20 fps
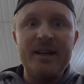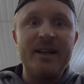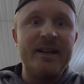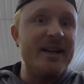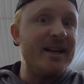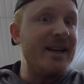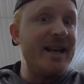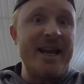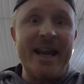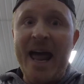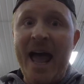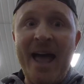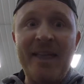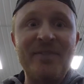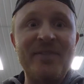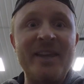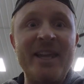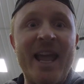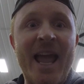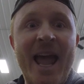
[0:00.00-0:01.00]

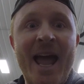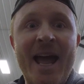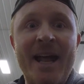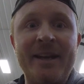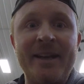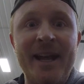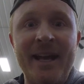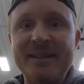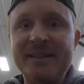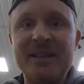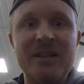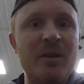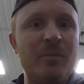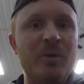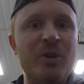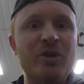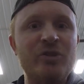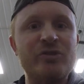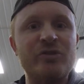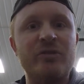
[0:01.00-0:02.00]
Not the ad, not the
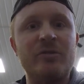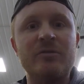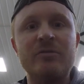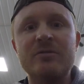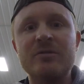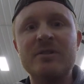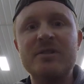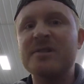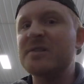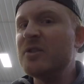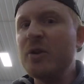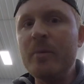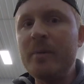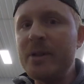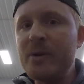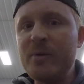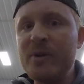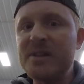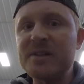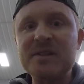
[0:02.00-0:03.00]
commercial. Because
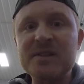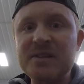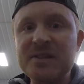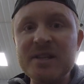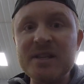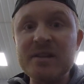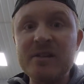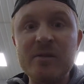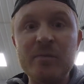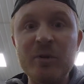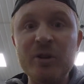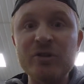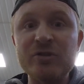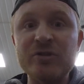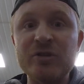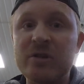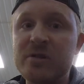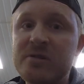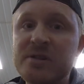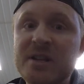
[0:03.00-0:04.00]
nobody wants to see the
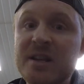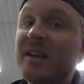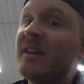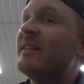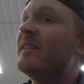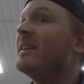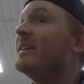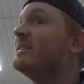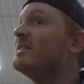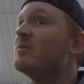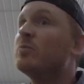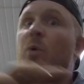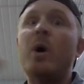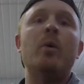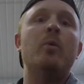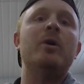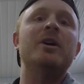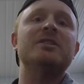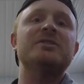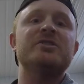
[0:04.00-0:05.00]
commercials. They just
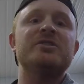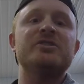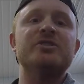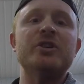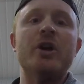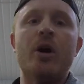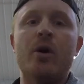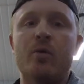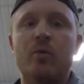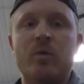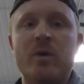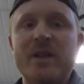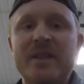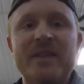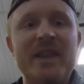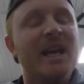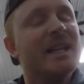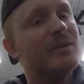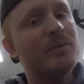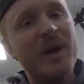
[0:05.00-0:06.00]
want to watch the show.
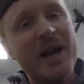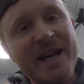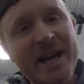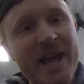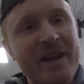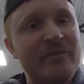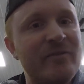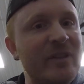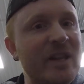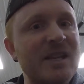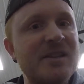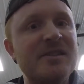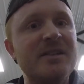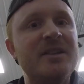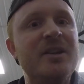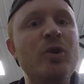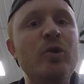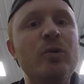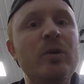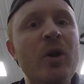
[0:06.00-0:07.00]
That's why Netflix
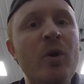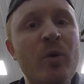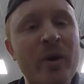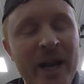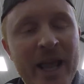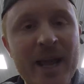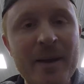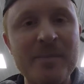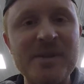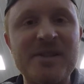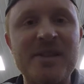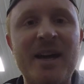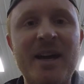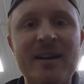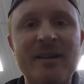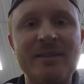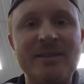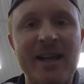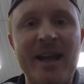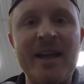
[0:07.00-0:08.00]
and Hulu and
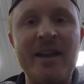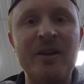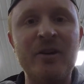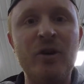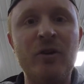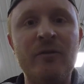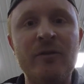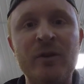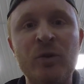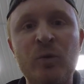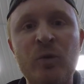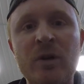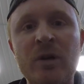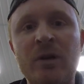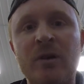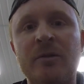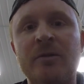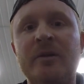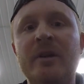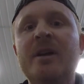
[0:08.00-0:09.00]
Amazon are taking over the
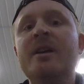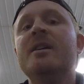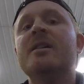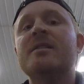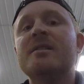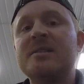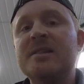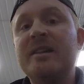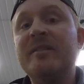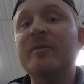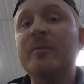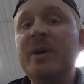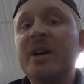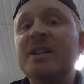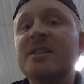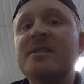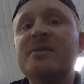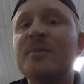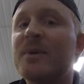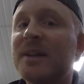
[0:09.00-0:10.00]
world. Because
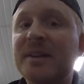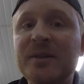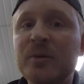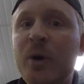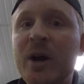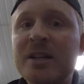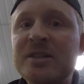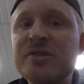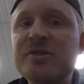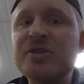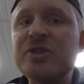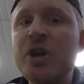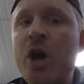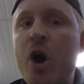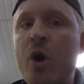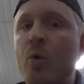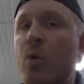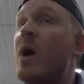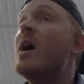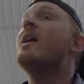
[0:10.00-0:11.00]
everybody just wants to watch a
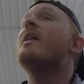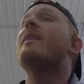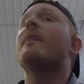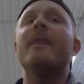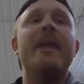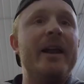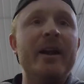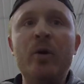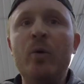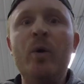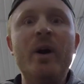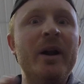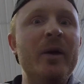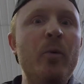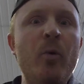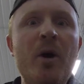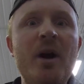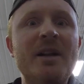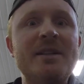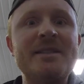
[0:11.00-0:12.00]
show. They don't want to
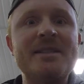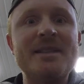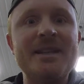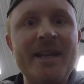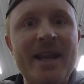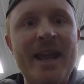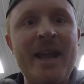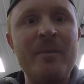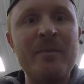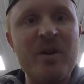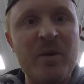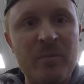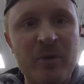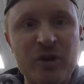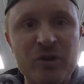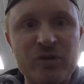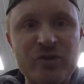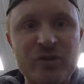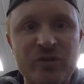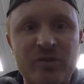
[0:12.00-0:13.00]
watch the damn
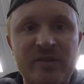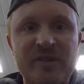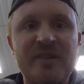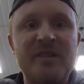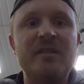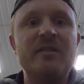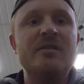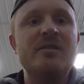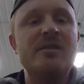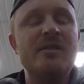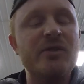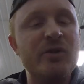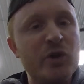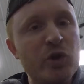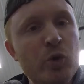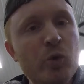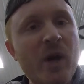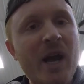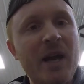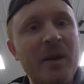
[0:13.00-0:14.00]
commercials. So
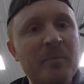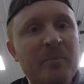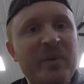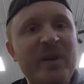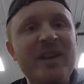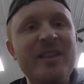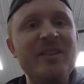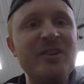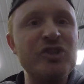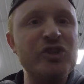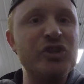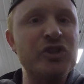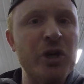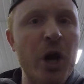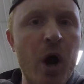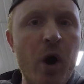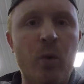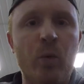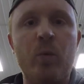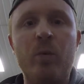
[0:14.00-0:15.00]
you got to be the
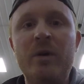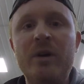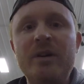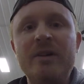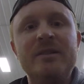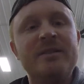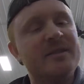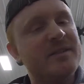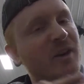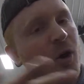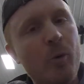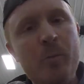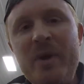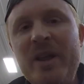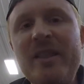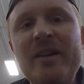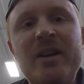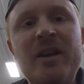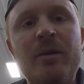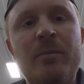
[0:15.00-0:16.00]
show. Don't be
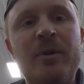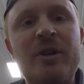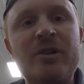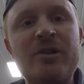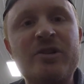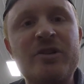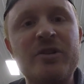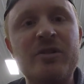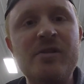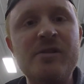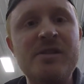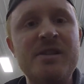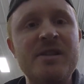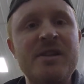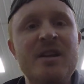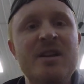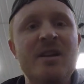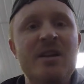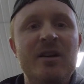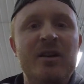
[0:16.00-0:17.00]
the commercials.
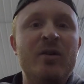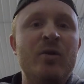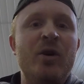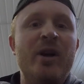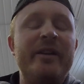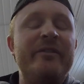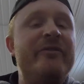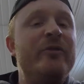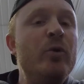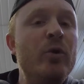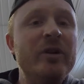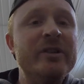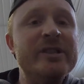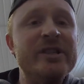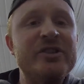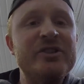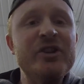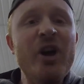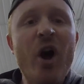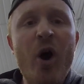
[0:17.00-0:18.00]
If you are the
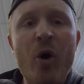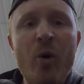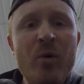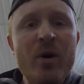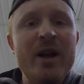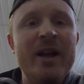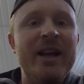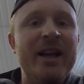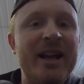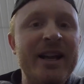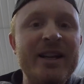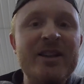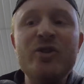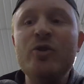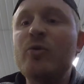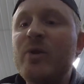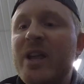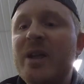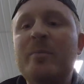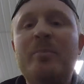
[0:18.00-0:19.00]
show and
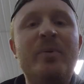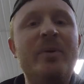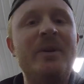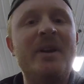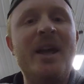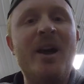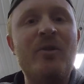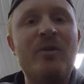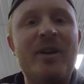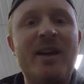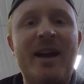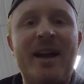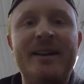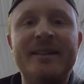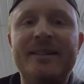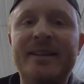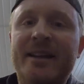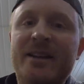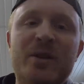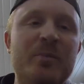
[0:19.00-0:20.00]
you keep putting out
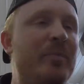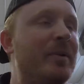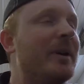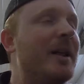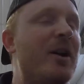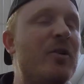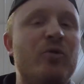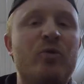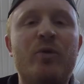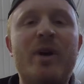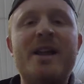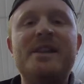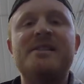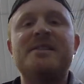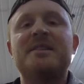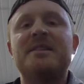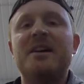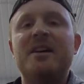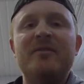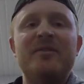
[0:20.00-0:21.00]
content, you put out great
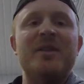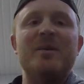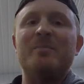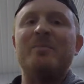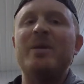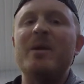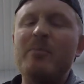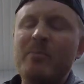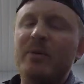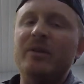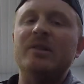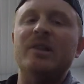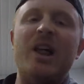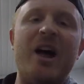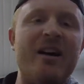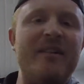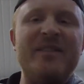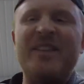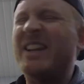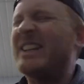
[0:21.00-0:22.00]
stuff that people
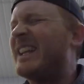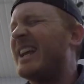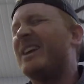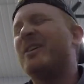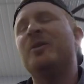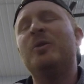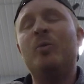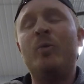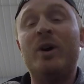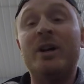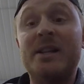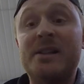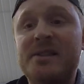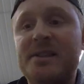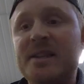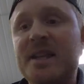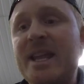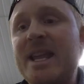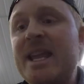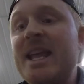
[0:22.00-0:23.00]
love, that they're going to want to
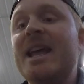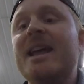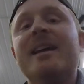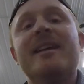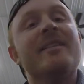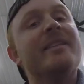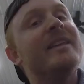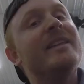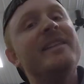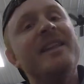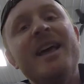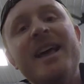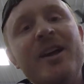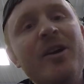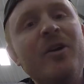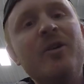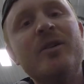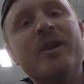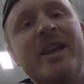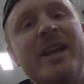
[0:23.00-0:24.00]
see, then they're
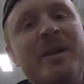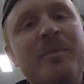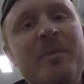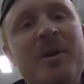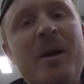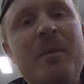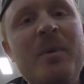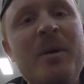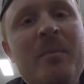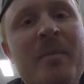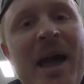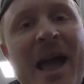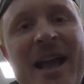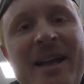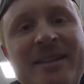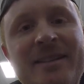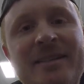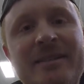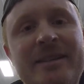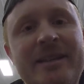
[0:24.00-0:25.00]
going to keep coming
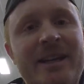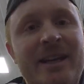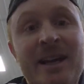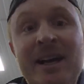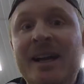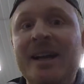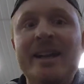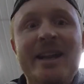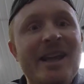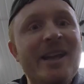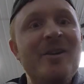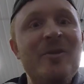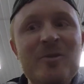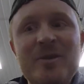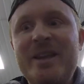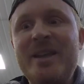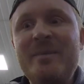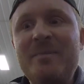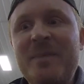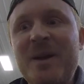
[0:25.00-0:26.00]
back to you. They're going
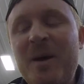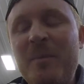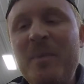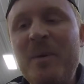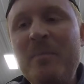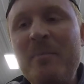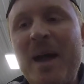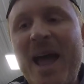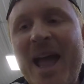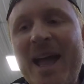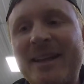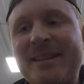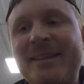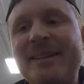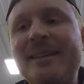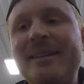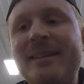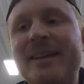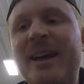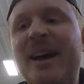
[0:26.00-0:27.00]
to keep coming back
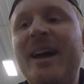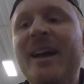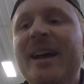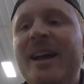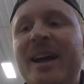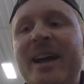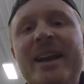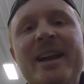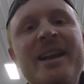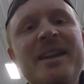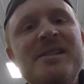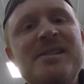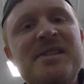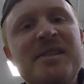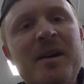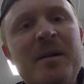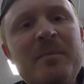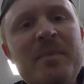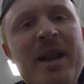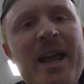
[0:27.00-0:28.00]
to you. And then
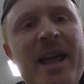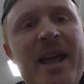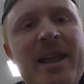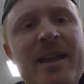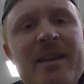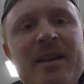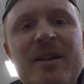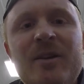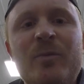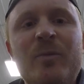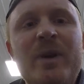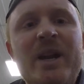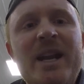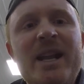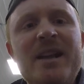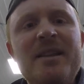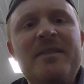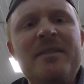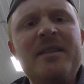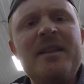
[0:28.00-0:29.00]
someday when
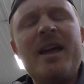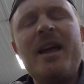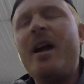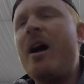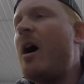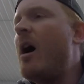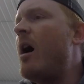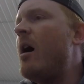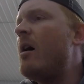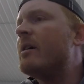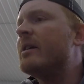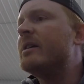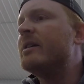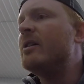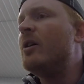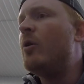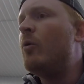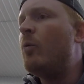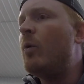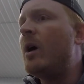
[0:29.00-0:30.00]
they say, oh, you
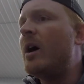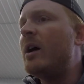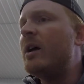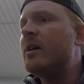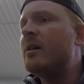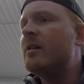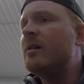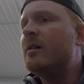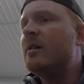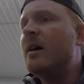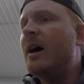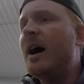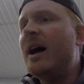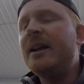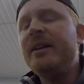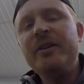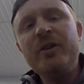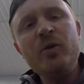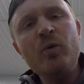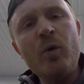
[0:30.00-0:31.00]
know what?
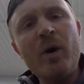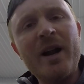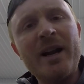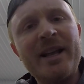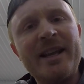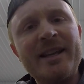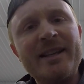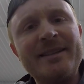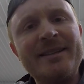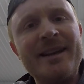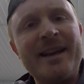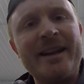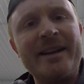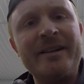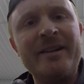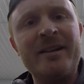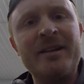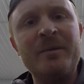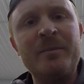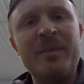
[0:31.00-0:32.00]
I do want to get that
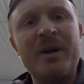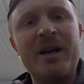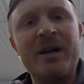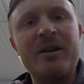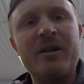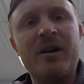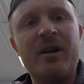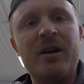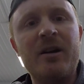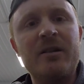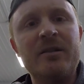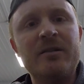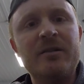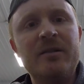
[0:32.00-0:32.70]
done to my car.